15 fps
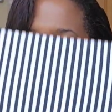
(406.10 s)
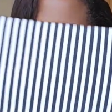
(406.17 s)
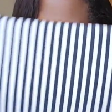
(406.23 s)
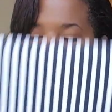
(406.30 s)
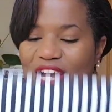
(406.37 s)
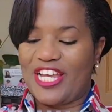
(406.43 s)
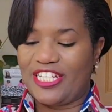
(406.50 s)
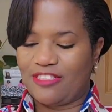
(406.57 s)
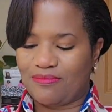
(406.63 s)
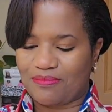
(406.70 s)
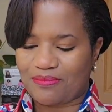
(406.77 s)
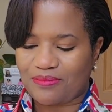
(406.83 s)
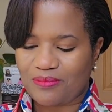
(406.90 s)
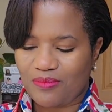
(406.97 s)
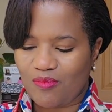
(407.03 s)
and white,
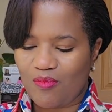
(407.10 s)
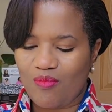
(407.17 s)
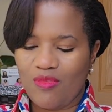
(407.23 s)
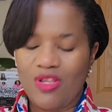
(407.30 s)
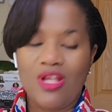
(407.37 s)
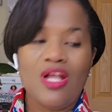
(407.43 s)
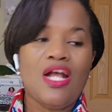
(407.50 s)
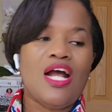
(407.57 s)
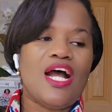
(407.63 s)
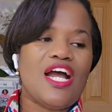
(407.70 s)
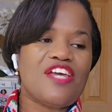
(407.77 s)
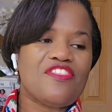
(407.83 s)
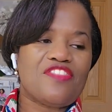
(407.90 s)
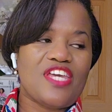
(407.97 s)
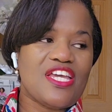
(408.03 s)

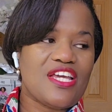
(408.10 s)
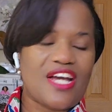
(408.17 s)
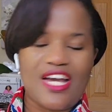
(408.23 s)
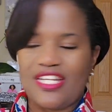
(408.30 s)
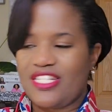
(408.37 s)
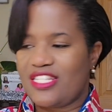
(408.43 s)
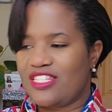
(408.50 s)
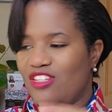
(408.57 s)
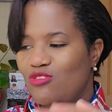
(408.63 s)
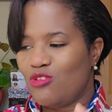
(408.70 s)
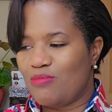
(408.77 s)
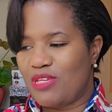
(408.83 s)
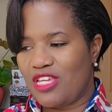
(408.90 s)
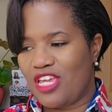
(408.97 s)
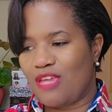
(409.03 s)
I think I still
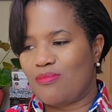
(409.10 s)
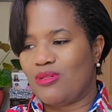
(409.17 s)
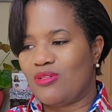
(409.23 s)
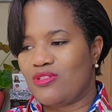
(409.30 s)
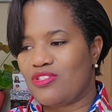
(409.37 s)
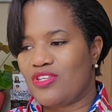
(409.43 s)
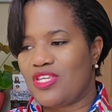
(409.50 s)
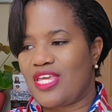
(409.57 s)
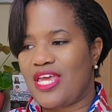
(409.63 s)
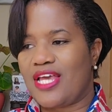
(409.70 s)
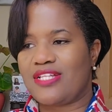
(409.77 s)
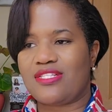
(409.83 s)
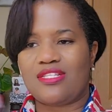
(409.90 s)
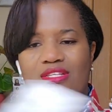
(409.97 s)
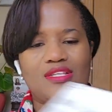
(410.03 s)
will be able to
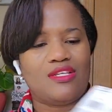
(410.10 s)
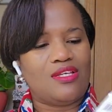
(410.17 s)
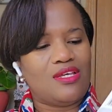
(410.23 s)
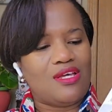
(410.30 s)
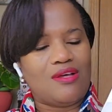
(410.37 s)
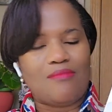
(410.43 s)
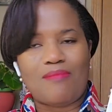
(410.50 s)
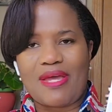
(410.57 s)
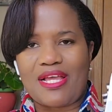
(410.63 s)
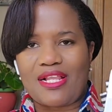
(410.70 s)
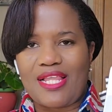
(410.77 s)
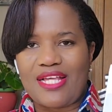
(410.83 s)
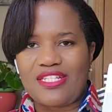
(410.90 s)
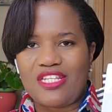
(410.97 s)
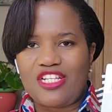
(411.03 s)
get my
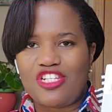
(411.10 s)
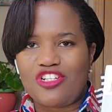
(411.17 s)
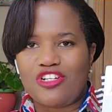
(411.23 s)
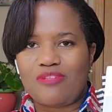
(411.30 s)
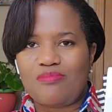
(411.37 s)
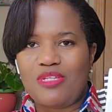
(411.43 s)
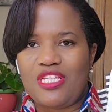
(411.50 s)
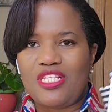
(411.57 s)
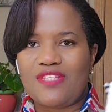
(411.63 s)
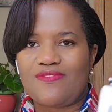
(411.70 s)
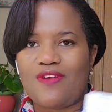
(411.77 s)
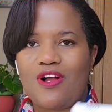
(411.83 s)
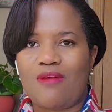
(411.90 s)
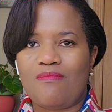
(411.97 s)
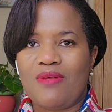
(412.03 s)
classic shirt piece
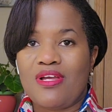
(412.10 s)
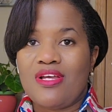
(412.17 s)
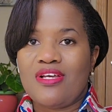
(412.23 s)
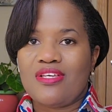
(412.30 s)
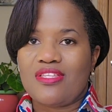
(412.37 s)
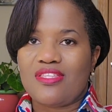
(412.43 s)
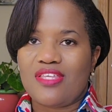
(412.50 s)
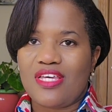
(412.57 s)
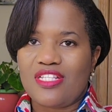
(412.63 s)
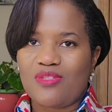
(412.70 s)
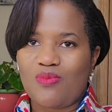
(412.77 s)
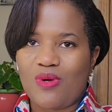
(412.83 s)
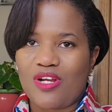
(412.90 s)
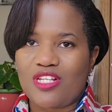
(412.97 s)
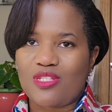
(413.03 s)
from.
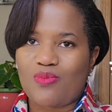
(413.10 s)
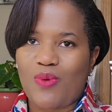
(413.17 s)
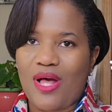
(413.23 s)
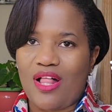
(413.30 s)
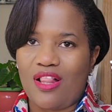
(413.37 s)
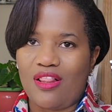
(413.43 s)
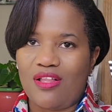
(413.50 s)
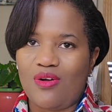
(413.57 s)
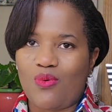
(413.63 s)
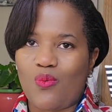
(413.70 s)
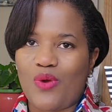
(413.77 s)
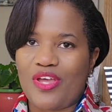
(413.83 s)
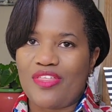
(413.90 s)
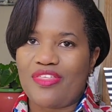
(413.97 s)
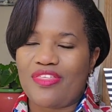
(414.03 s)
This works well
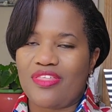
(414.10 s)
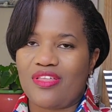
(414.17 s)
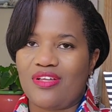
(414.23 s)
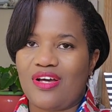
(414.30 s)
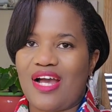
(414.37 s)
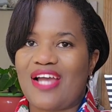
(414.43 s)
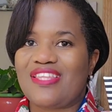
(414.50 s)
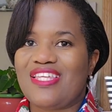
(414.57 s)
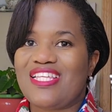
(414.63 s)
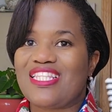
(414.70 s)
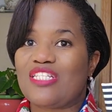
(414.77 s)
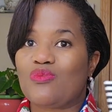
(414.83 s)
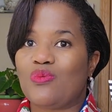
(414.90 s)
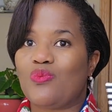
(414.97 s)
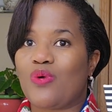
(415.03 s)
with, I think
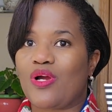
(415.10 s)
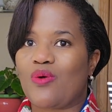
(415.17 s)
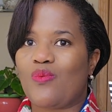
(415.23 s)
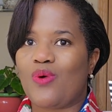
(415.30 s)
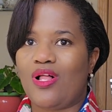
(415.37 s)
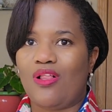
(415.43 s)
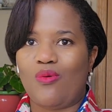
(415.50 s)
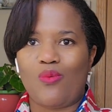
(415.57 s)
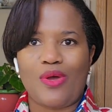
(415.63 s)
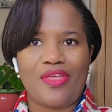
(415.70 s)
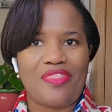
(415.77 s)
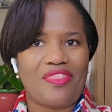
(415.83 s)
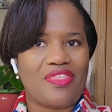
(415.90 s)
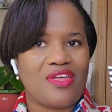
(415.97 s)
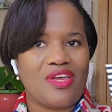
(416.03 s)
this would work well
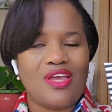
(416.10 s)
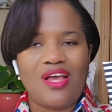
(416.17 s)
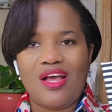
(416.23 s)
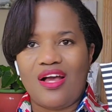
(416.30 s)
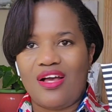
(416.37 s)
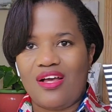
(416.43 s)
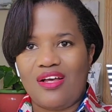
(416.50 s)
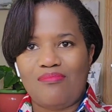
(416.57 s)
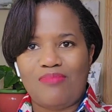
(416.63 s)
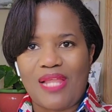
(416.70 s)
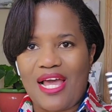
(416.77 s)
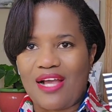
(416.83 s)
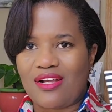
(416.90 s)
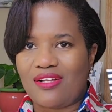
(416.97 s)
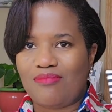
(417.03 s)
with a
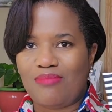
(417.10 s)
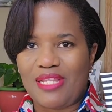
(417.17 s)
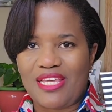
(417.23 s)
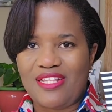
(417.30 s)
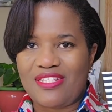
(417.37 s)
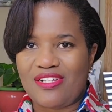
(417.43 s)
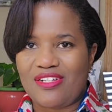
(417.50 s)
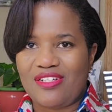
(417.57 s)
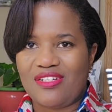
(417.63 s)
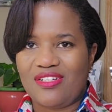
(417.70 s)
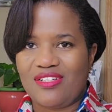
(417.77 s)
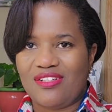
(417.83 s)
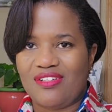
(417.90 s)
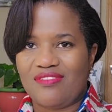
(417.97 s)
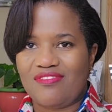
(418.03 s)
black blazer.
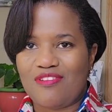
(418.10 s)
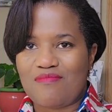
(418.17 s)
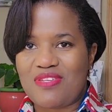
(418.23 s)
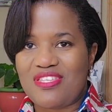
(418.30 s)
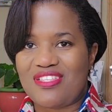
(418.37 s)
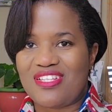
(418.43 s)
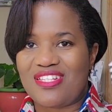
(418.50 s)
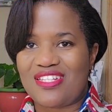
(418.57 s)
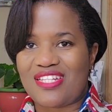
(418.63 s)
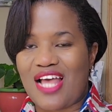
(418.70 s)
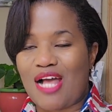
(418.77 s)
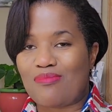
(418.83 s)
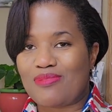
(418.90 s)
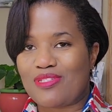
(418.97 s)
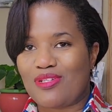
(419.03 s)
For me, this is
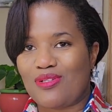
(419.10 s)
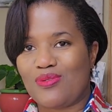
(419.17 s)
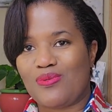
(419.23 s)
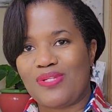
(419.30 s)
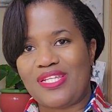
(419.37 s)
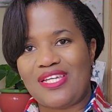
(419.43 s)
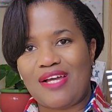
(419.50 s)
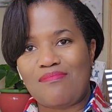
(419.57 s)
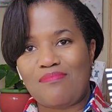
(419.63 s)
absolutely a